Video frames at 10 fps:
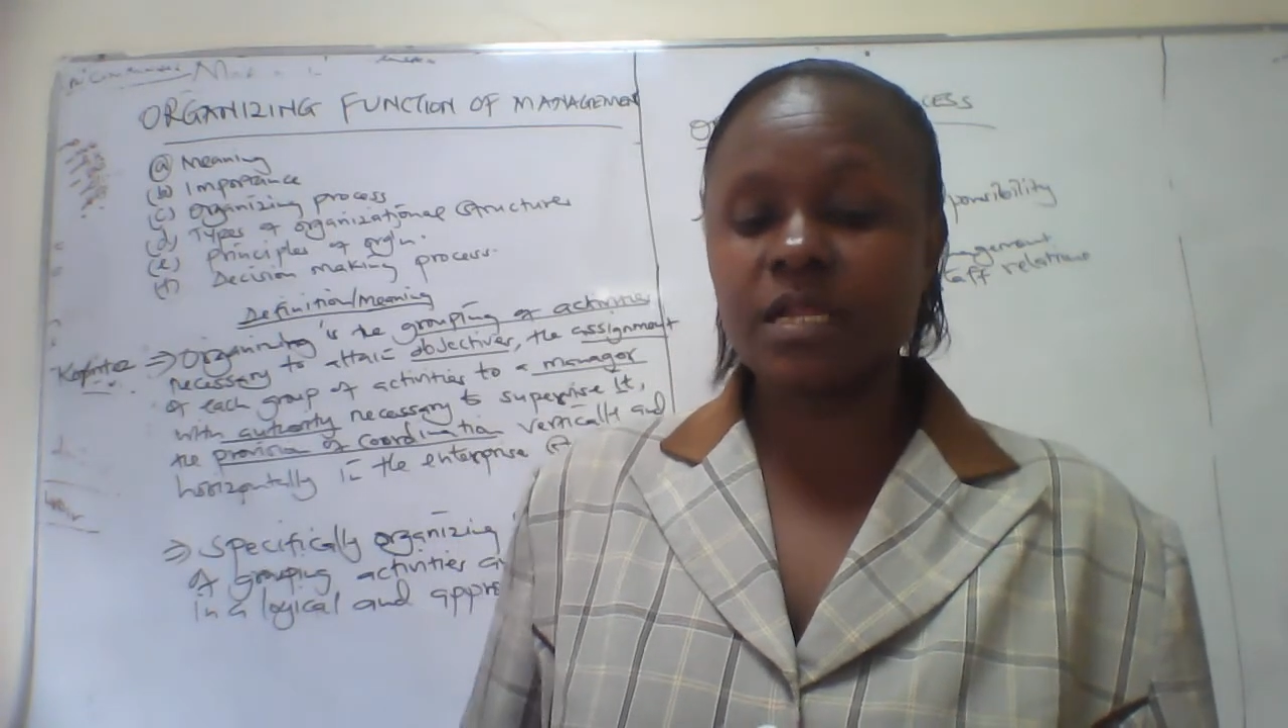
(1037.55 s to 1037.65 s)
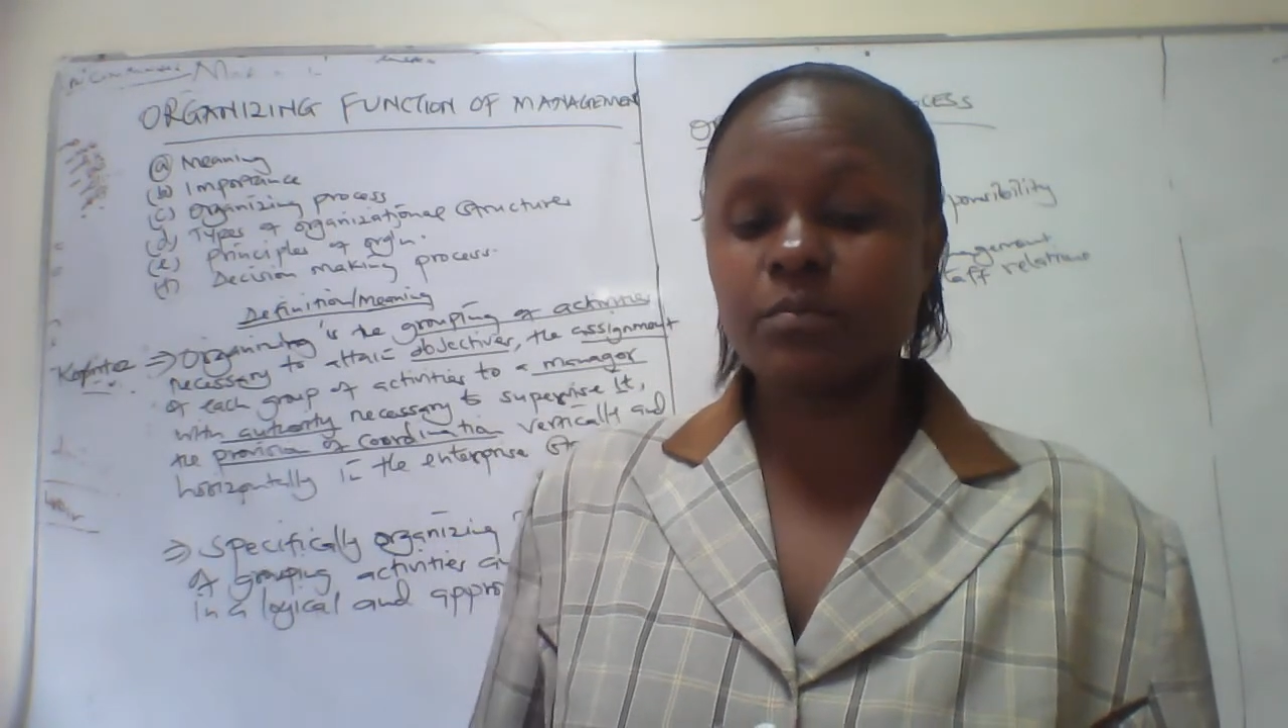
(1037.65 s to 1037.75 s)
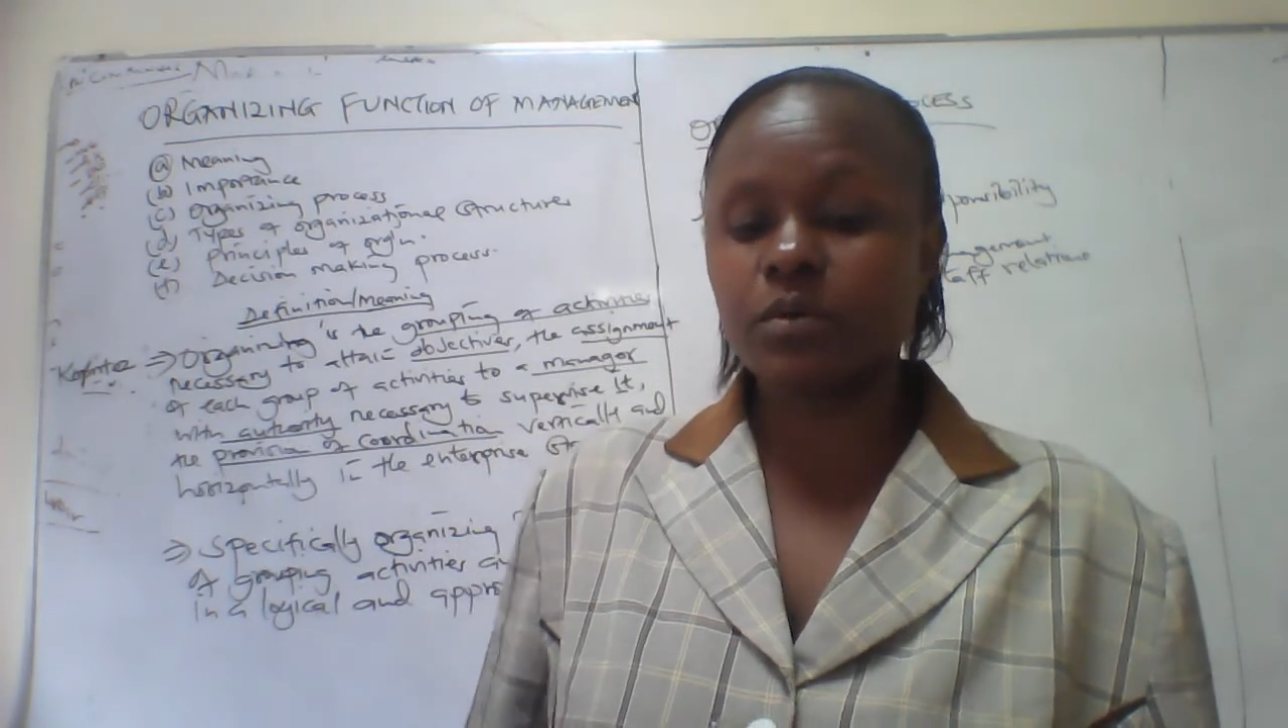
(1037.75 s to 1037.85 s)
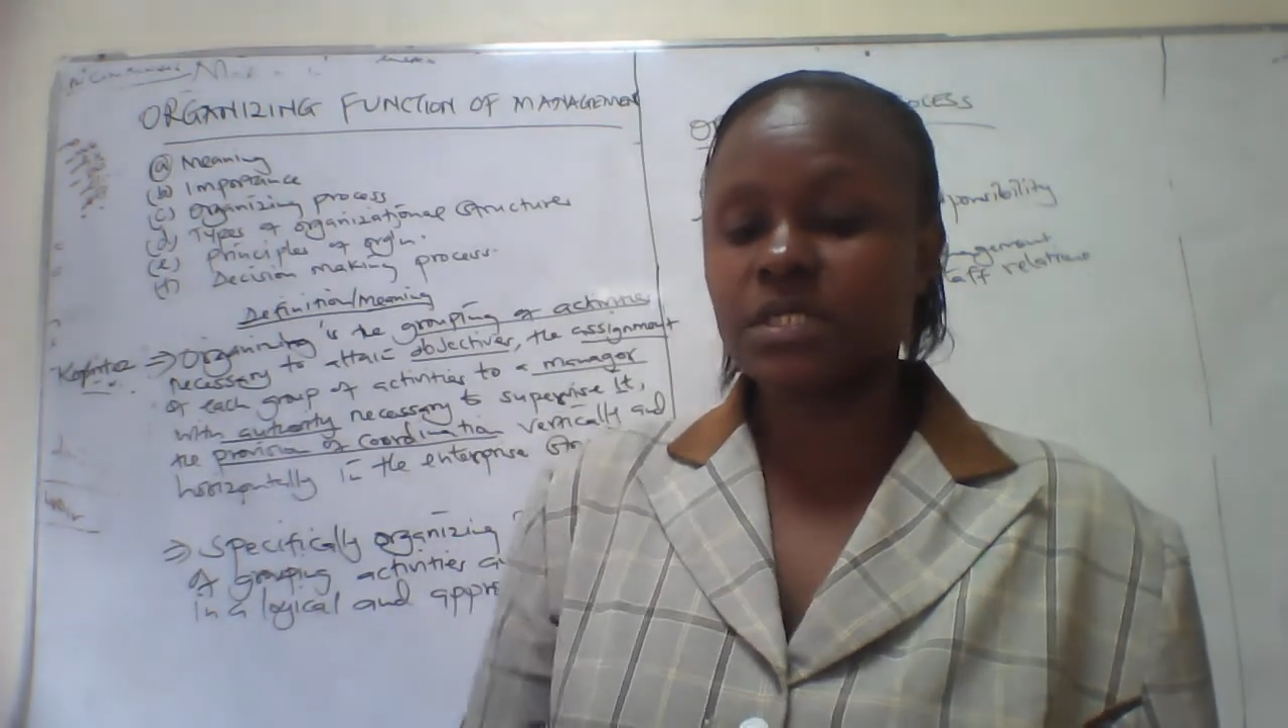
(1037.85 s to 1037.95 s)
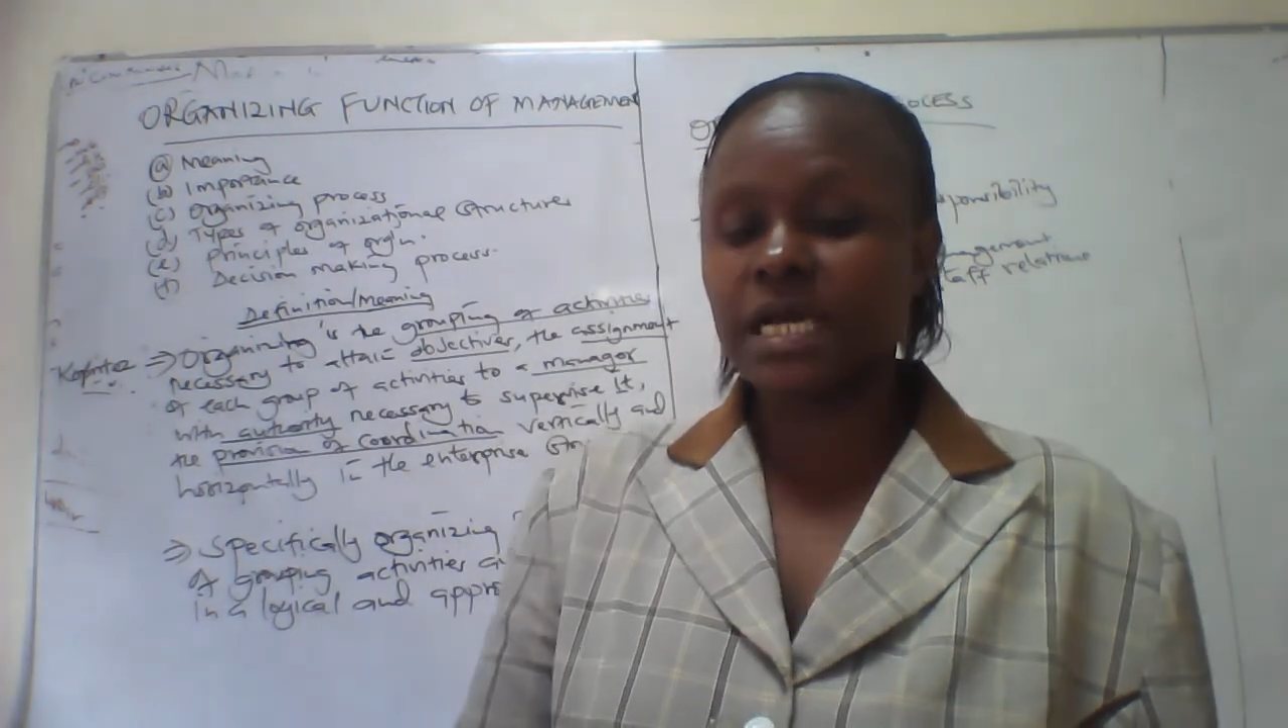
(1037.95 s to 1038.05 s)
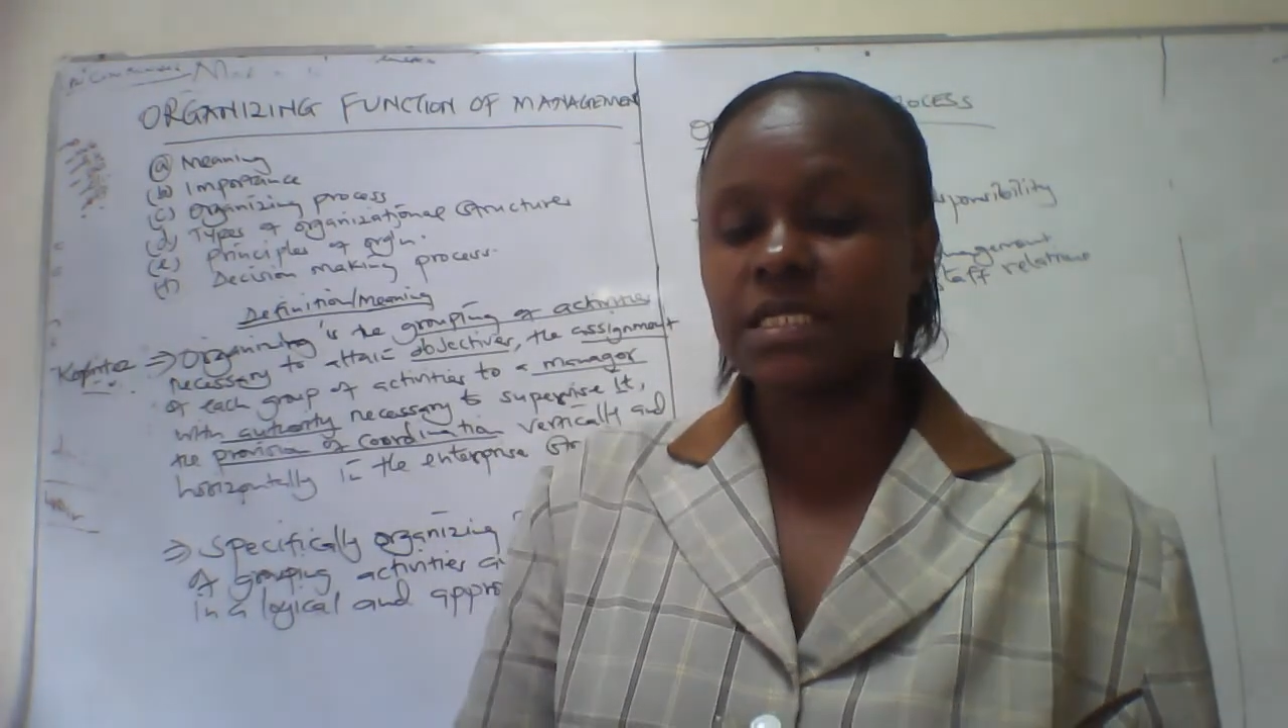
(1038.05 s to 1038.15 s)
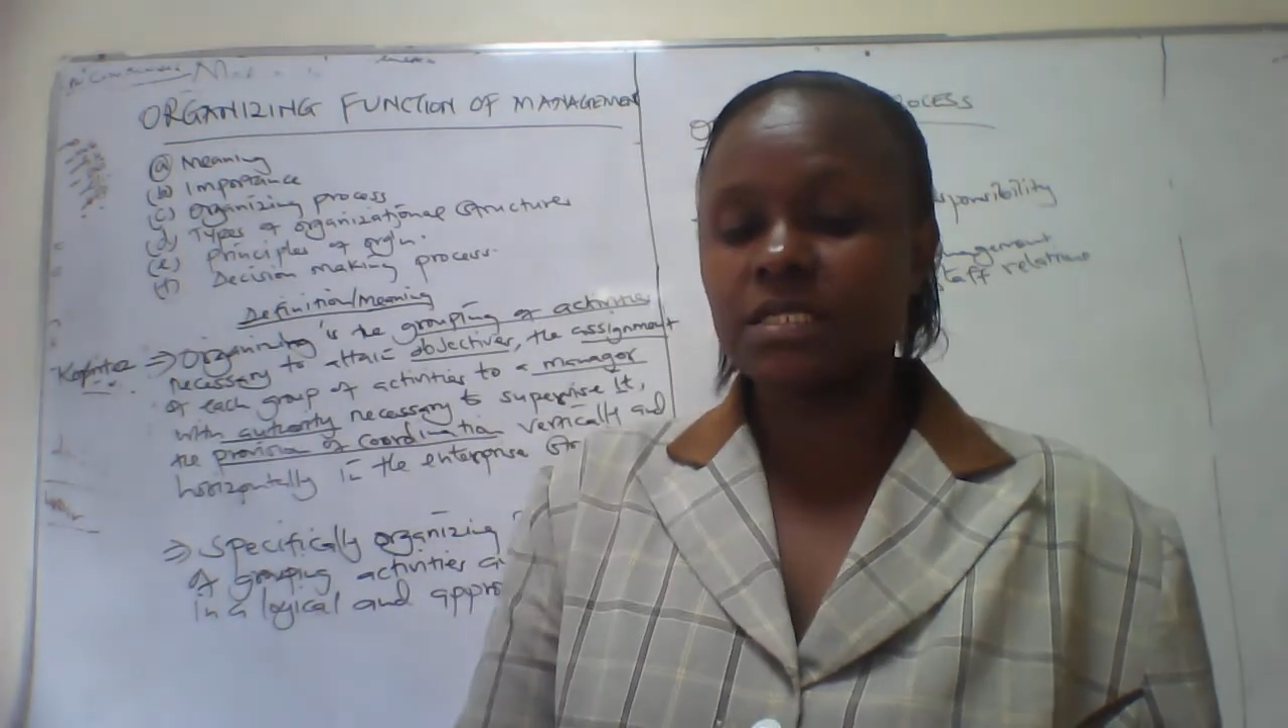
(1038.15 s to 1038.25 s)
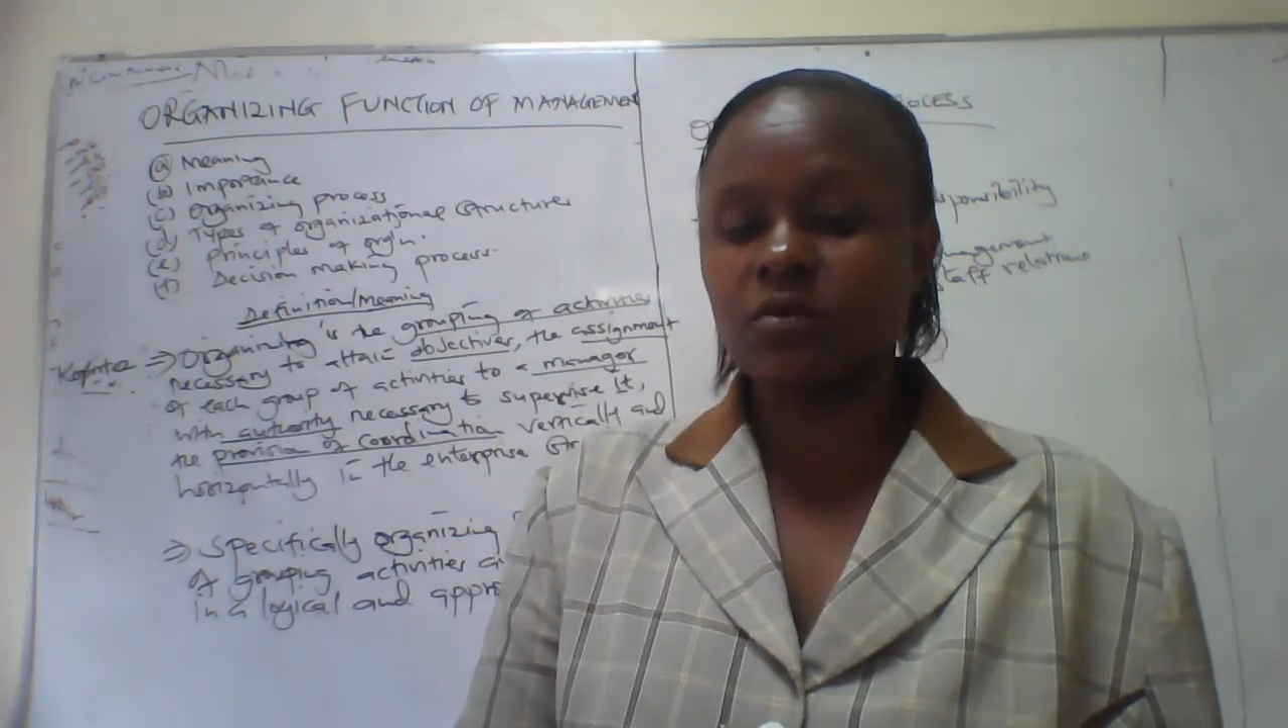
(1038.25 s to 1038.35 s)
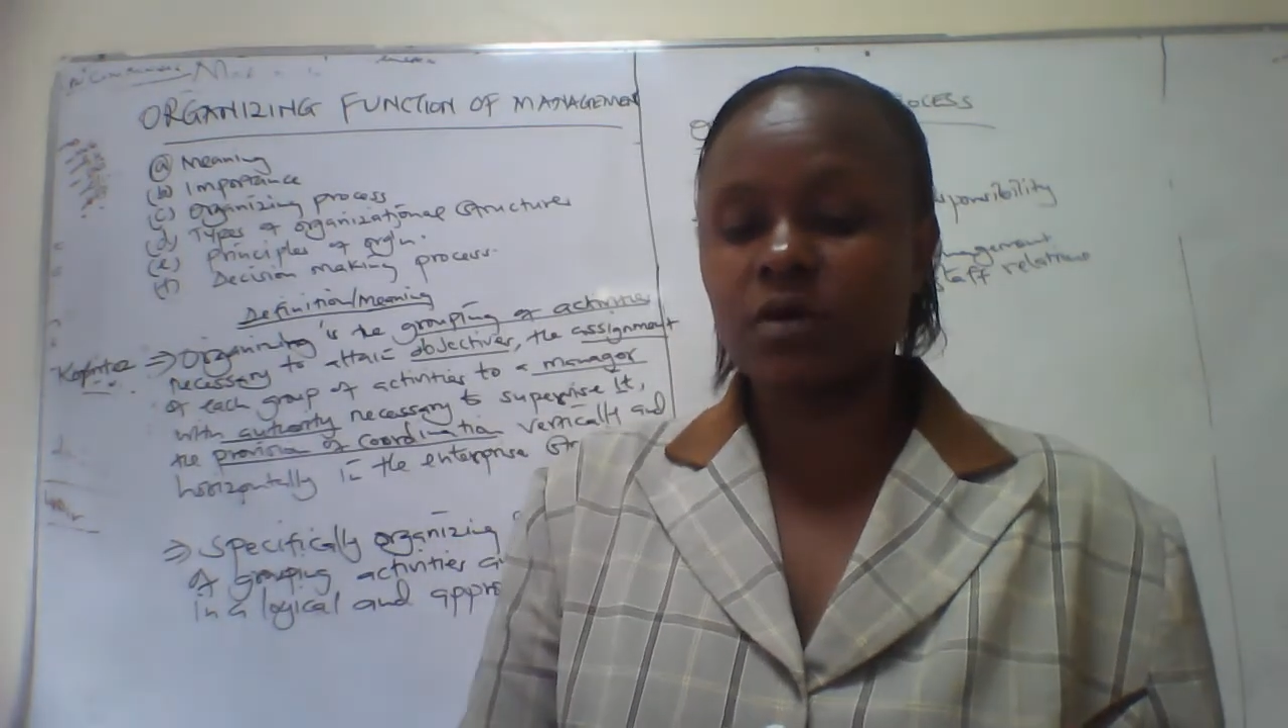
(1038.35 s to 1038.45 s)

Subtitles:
important in